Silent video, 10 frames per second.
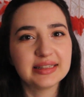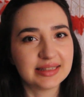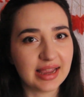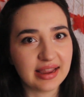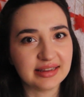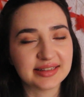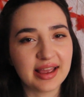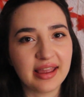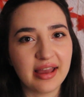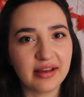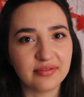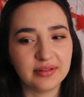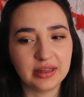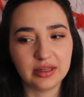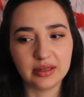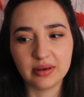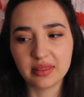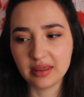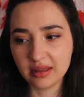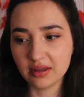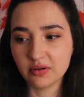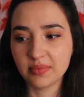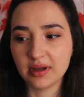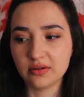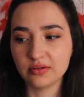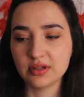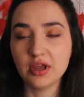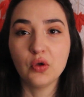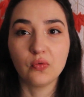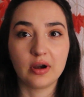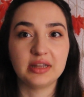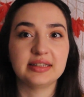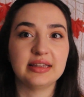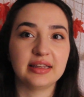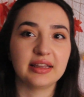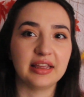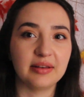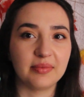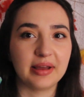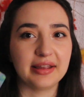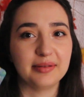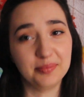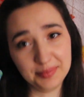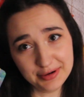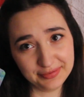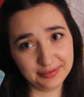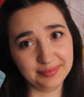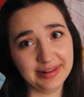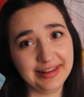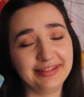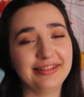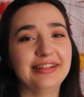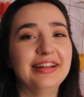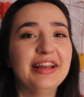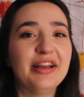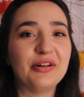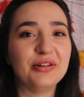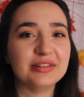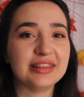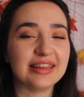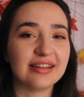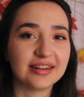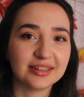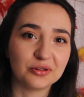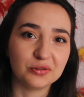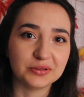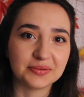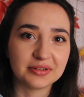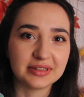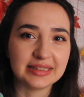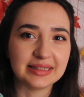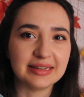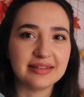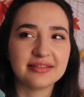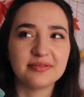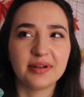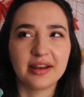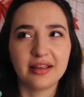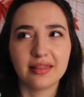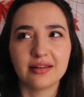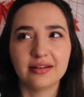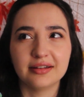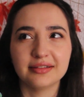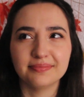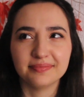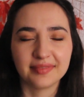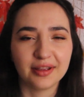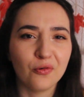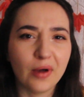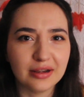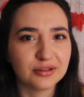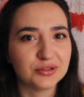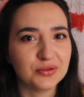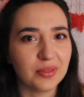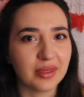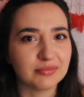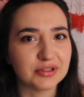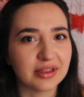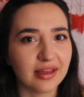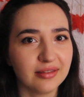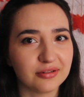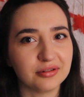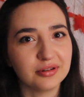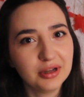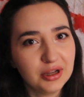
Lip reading: These days I have been thinking about writing in my beautiful planner all the art goals for this year, but I thought, why not do them together?